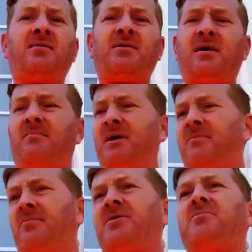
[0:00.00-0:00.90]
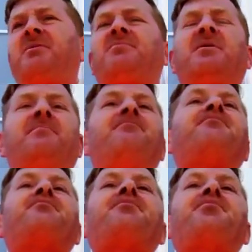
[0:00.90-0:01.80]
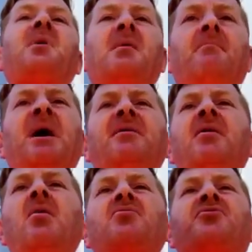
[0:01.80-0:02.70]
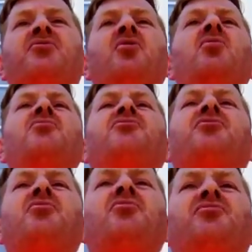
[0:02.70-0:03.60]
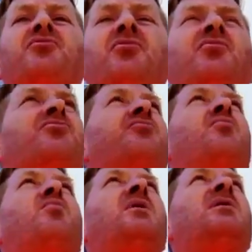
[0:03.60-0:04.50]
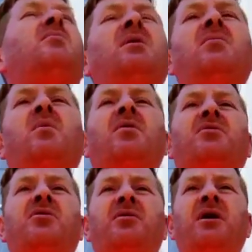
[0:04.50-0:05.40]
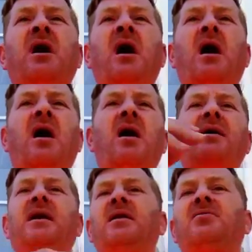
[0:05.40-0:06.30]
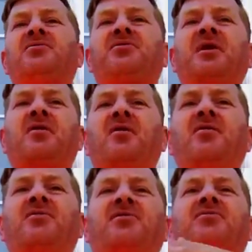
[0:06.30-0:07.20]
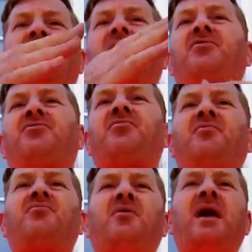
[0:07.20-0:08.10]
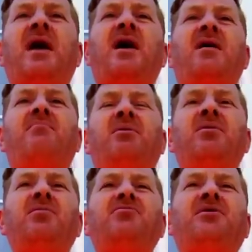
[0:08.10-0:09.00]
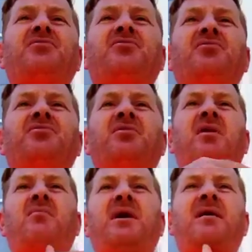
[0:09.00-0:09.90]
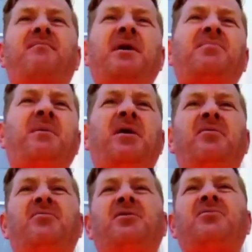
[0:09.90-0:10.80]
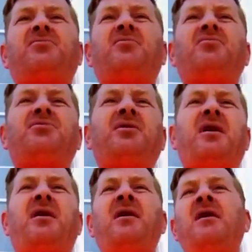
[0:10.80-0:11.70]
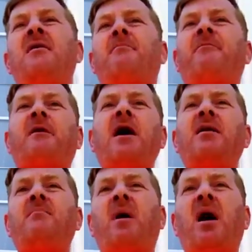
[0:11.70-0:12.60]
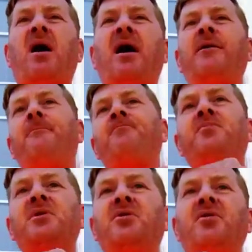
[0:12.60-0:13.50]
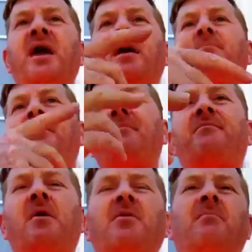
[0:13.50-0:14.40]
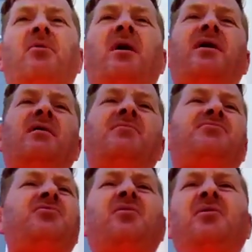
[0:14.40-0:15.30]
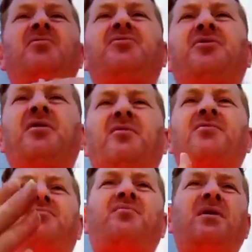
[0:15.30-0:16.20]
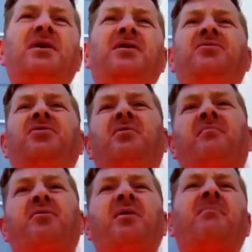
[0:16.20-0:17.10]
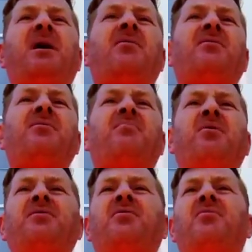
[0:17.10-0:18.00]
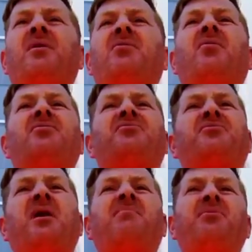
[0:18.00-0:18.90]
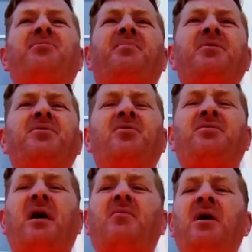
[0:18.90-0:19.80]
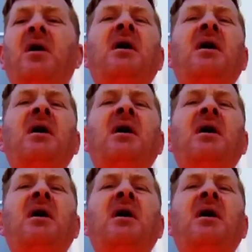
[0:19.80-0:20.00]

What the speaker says: Yeah, I'm having way too much fun. But no, schools really, really work good. Get little stickers that says, we had balloons at school today, we had face painters at school today, provided by your name, your phone number on it. Just a little sticker. It's really easy. You can print them out on your printer. Go to Staples, print those out.